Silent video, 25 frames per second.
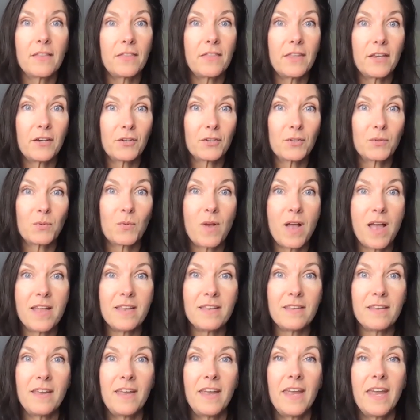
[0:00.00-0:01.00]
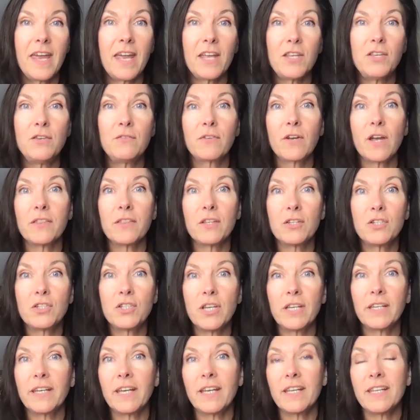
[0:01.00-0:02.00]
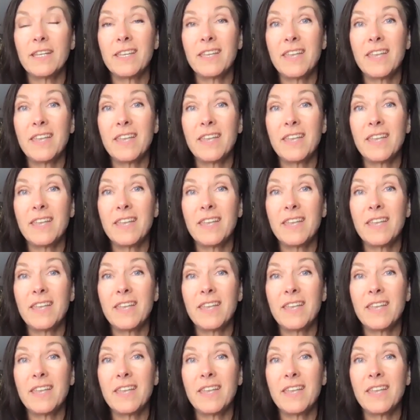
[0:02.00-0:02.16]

There's one and you've got the chicken.